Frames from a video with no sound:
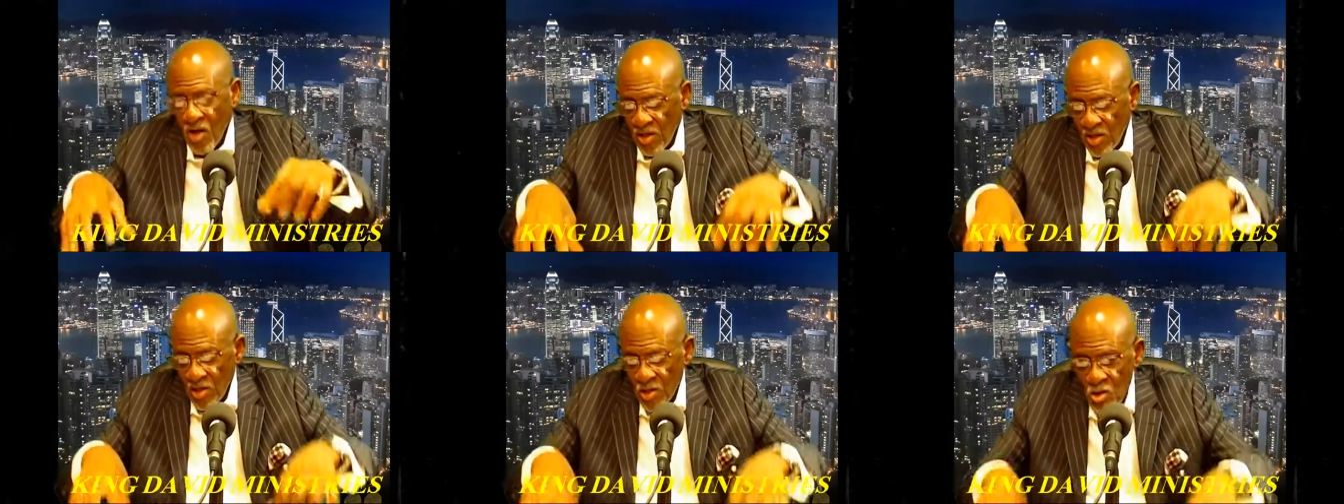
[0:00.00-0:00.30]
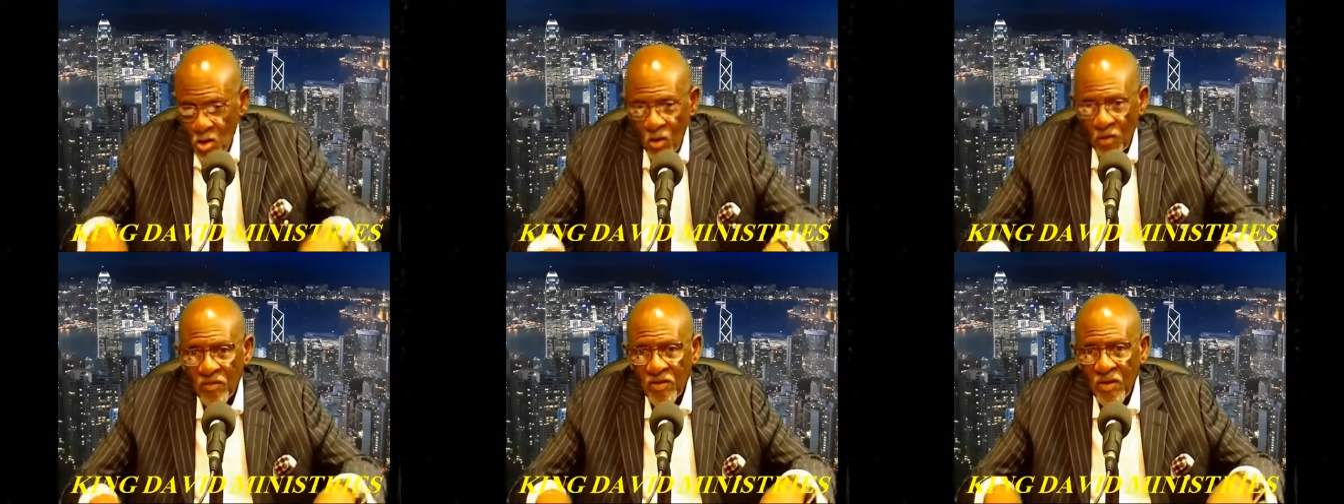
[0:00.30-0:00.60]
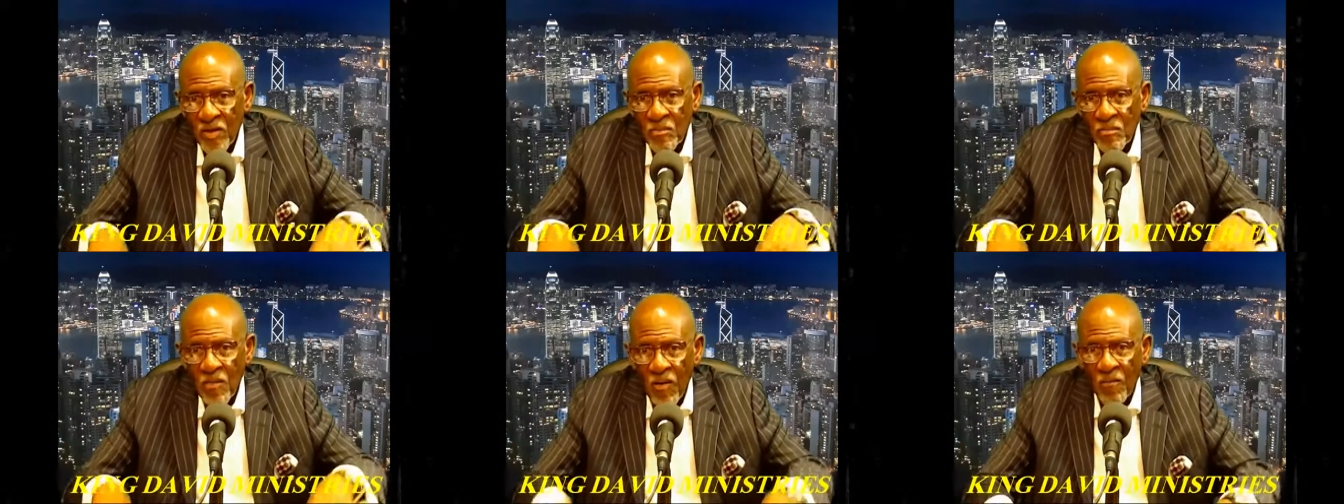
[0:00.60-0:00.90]
Look
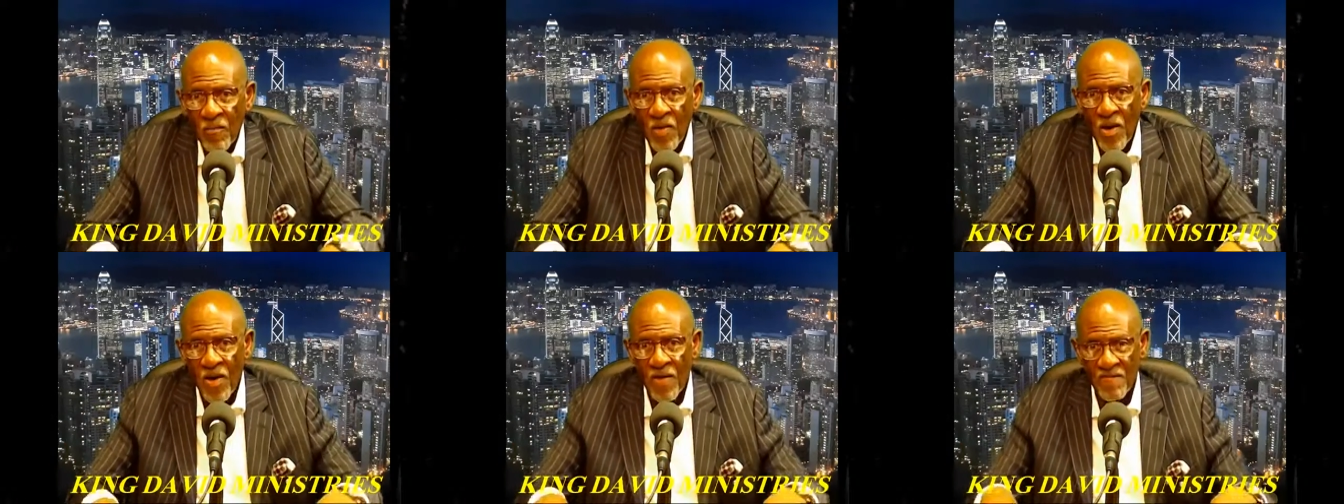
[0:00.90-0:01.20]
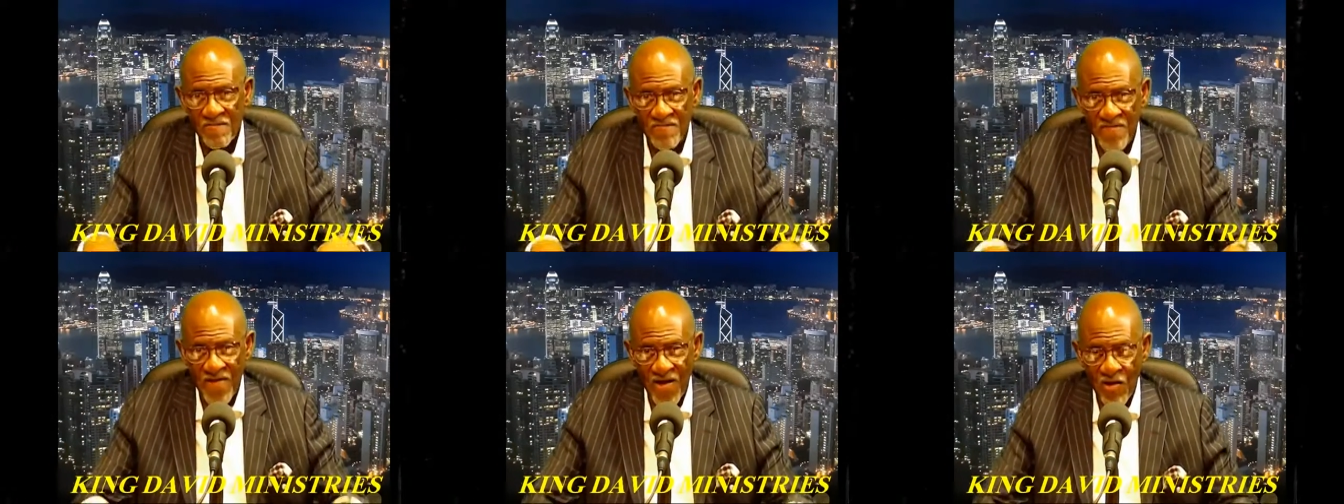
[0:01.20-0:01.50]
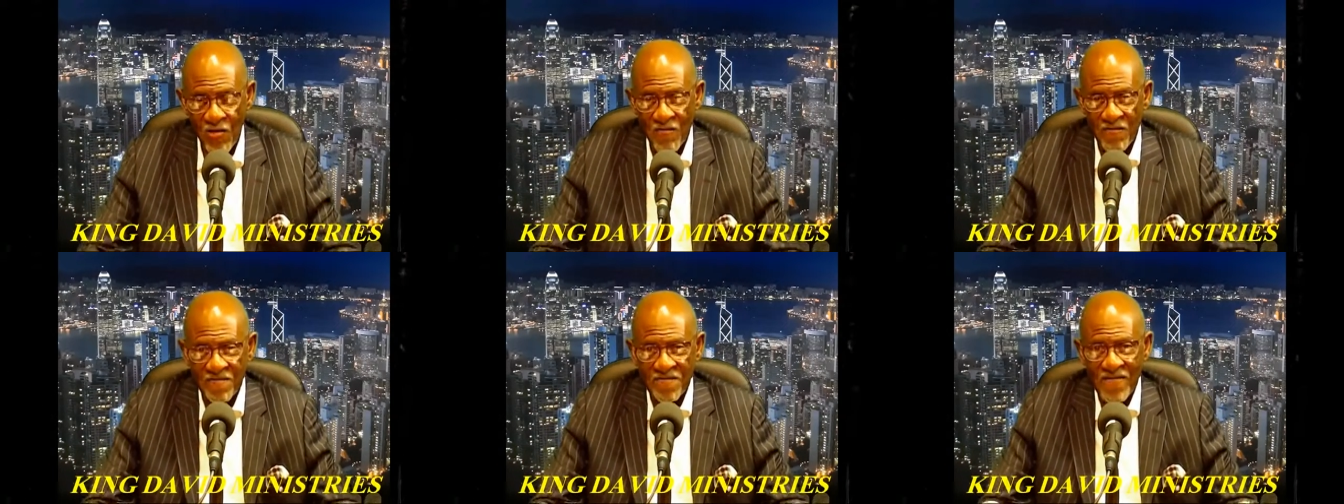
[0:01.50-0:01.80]
them up.
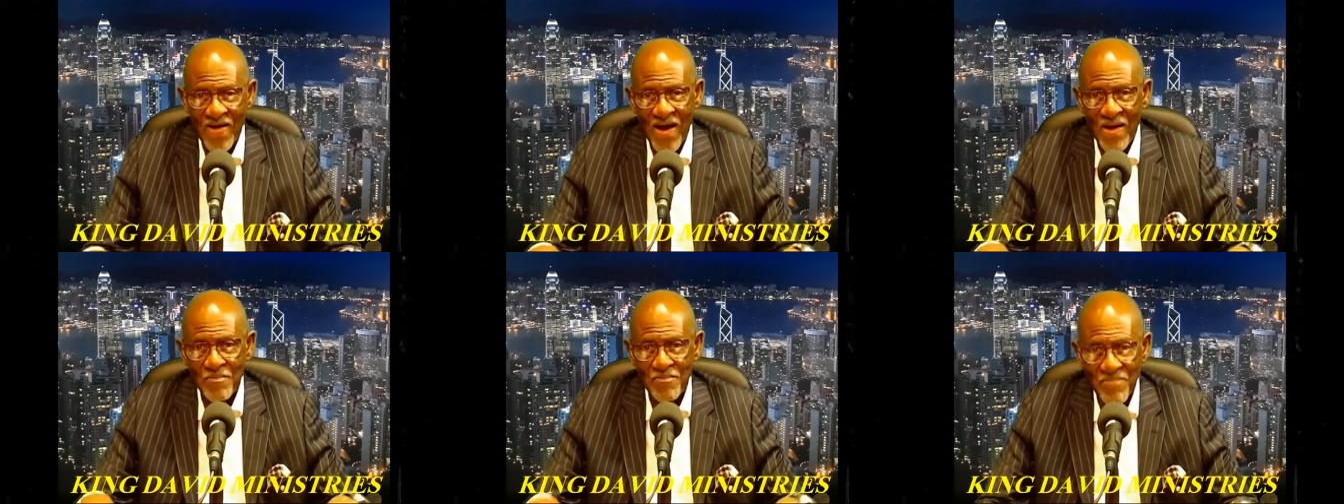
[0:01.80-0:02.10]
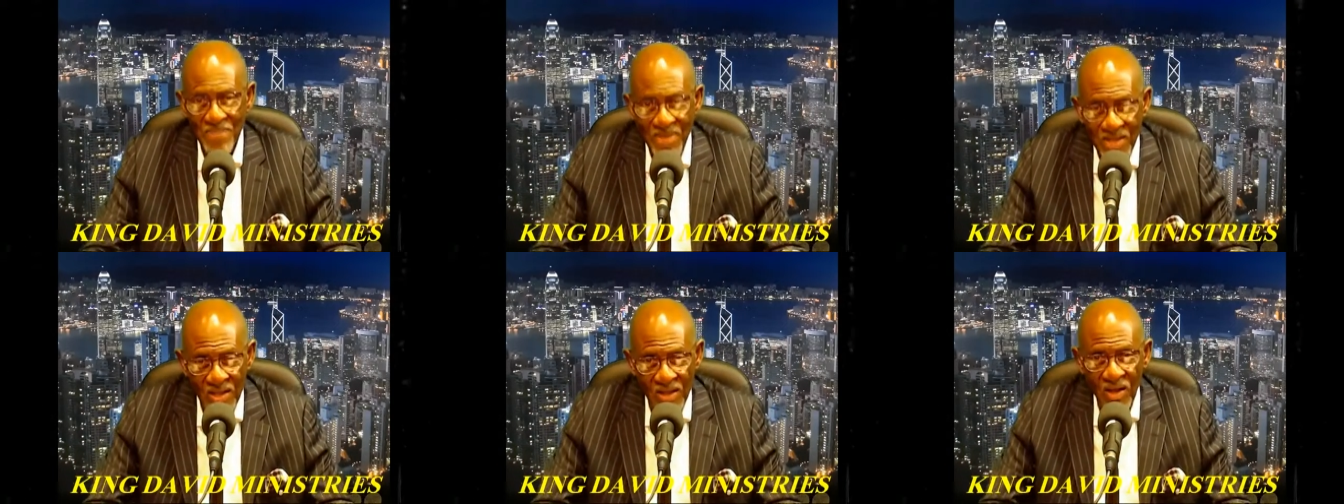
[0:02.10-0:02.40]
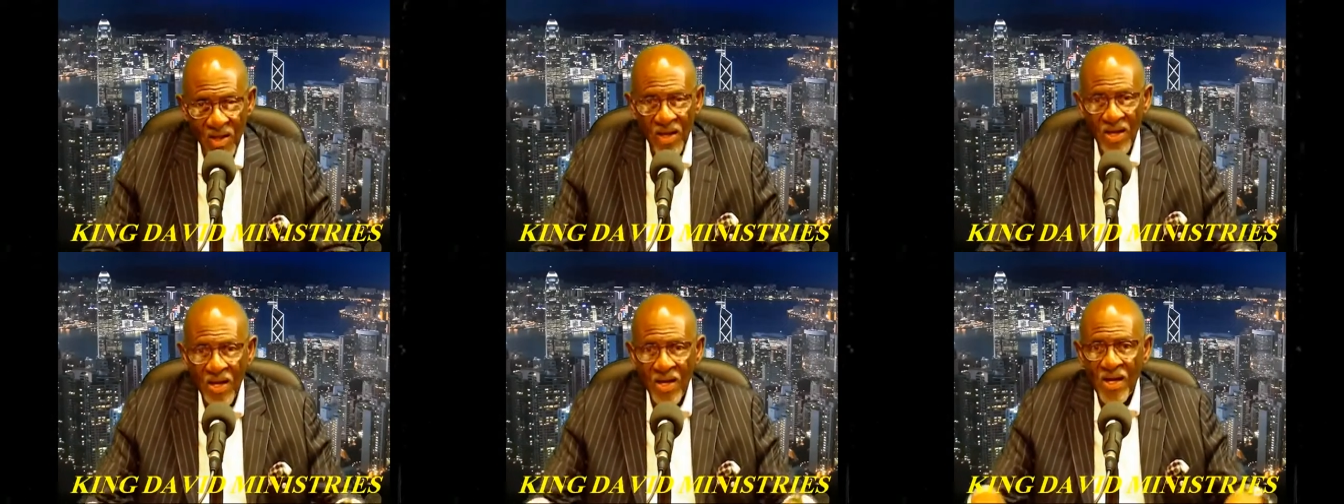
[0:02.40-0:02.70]
Verify me.